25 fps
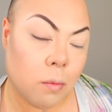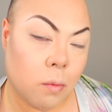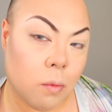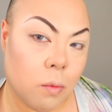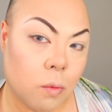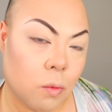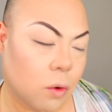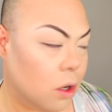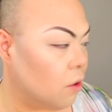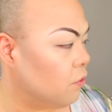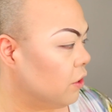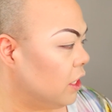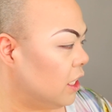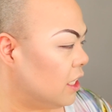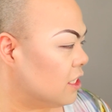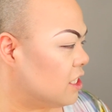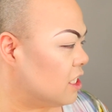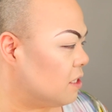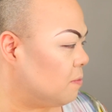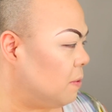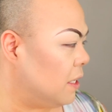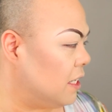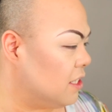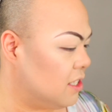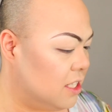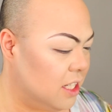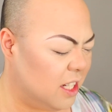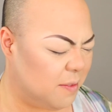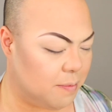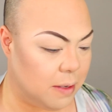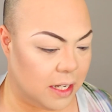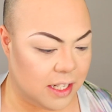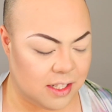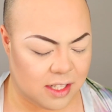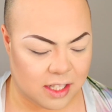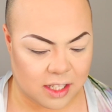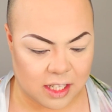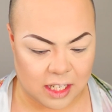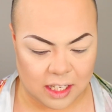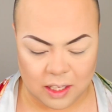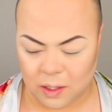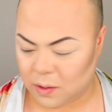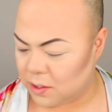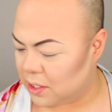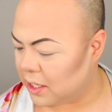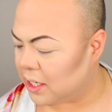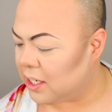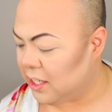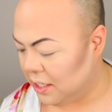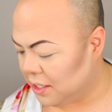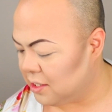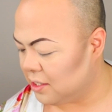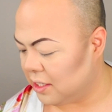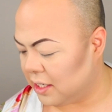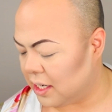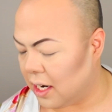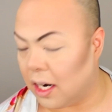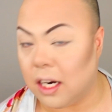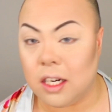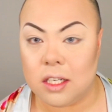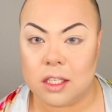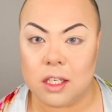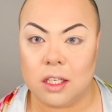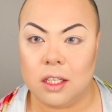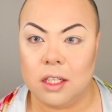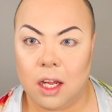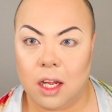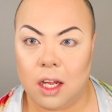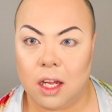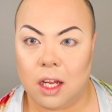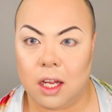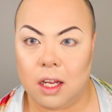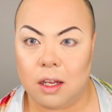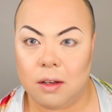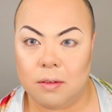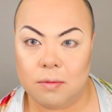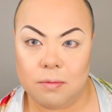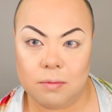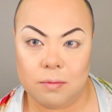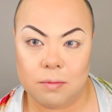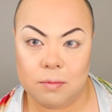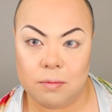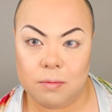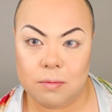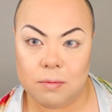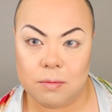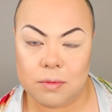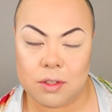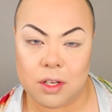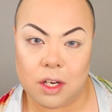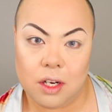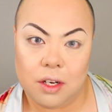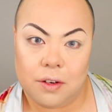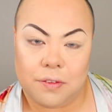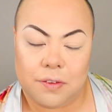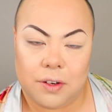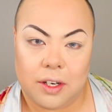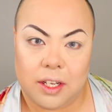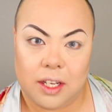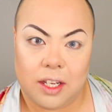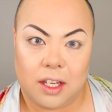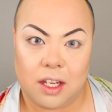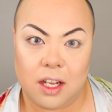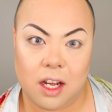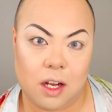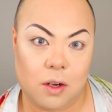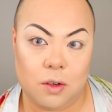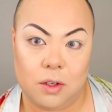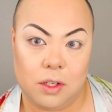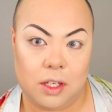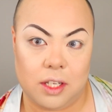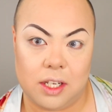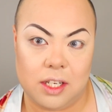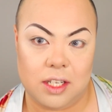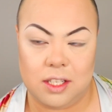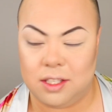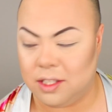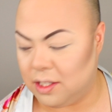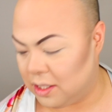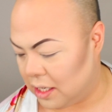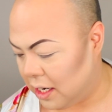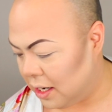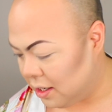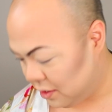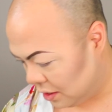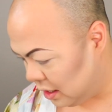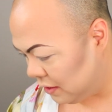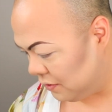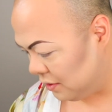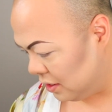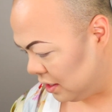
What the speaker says: What I realised is Plastique basically looks like a Disney character. So hopefully I'll look like a Disney character after